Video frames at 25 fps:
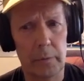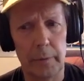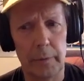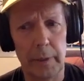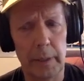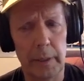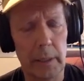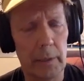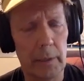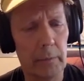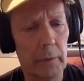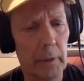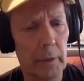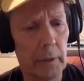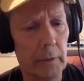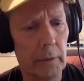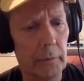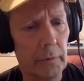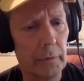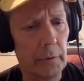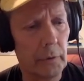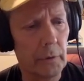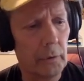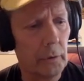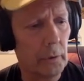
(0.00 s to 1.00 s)
thread I read
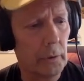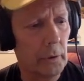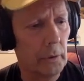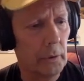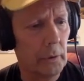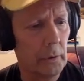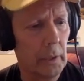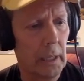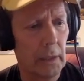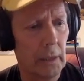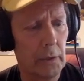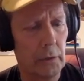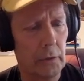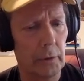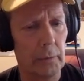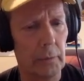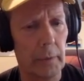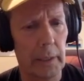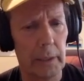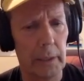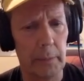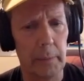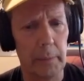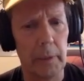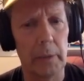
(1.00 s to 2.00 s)
of you'd actually
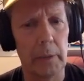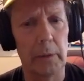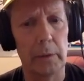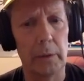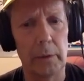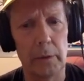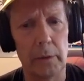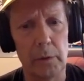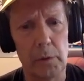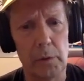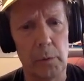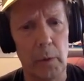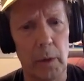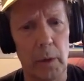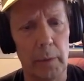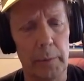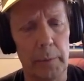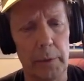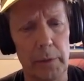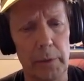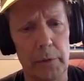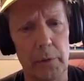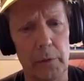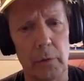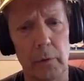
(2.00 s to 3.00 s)
recommended the
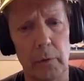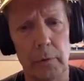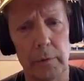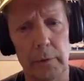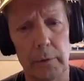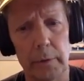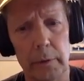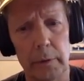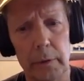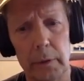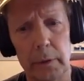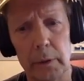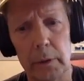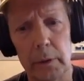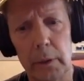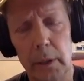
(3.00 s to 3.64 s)
Schwalbes over